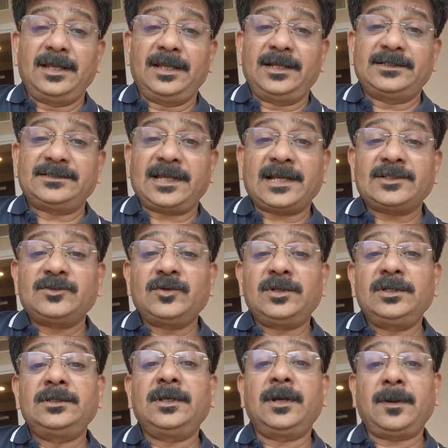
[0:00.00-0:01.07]
it's
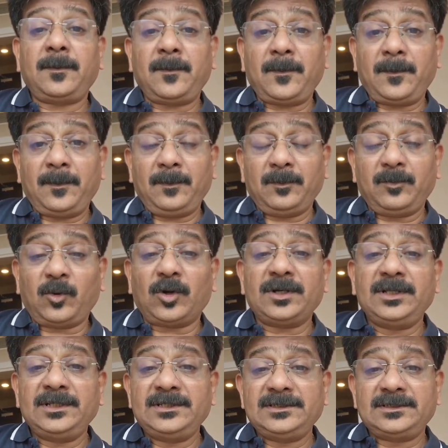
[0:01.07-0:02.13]
actually the
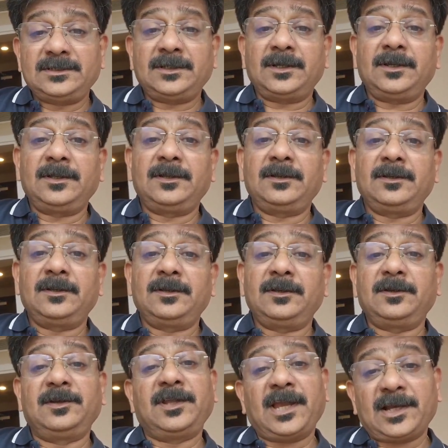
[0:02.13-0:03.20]
body's
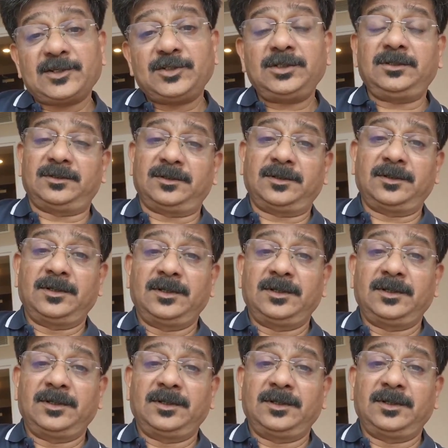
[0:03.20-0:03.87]
reaction